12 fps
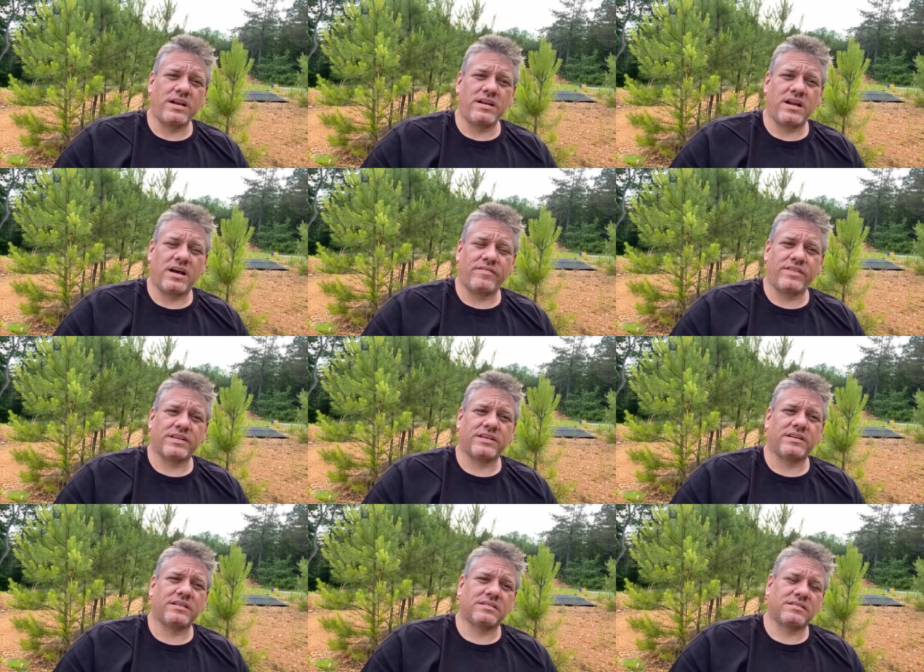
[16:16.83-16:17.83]
of
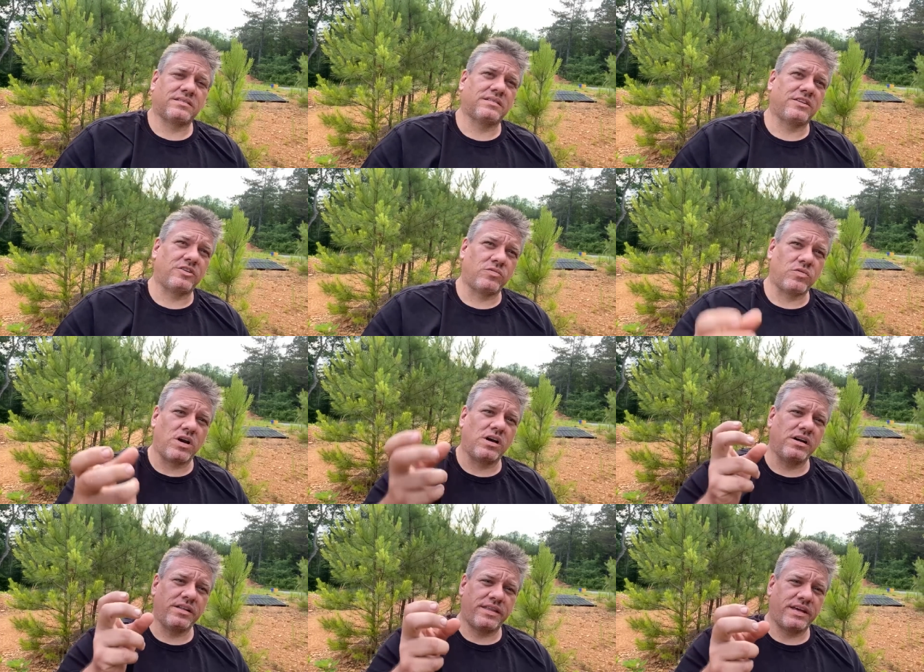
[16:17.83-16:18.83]
the little
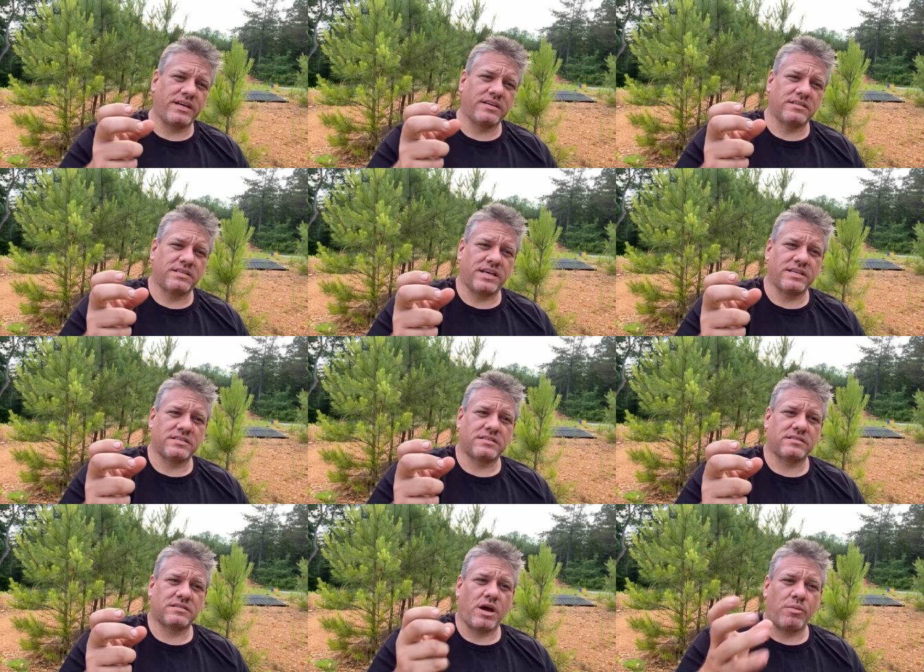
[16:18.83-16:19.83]
rung things
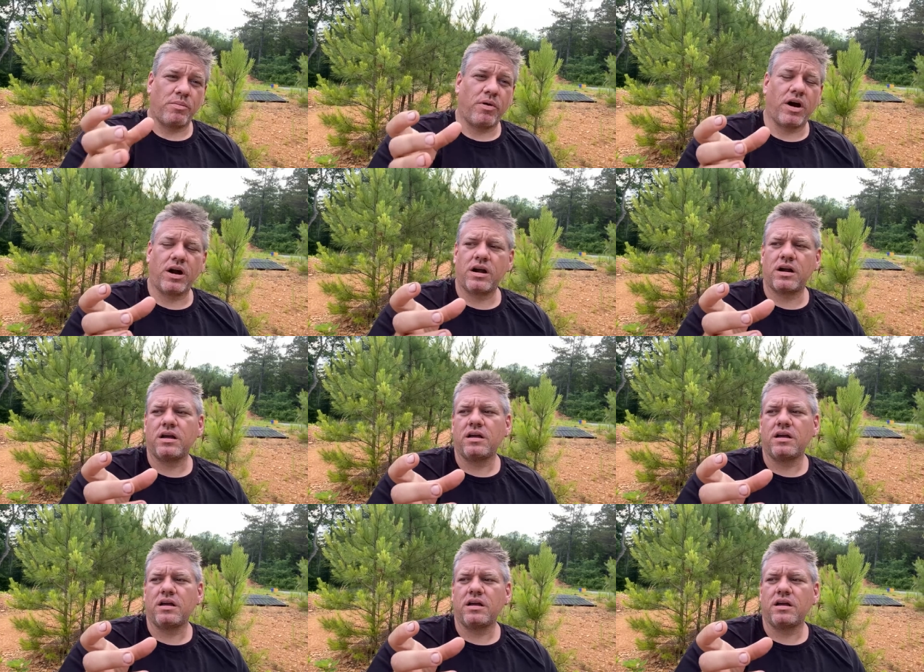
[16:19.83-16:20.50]
has come apart,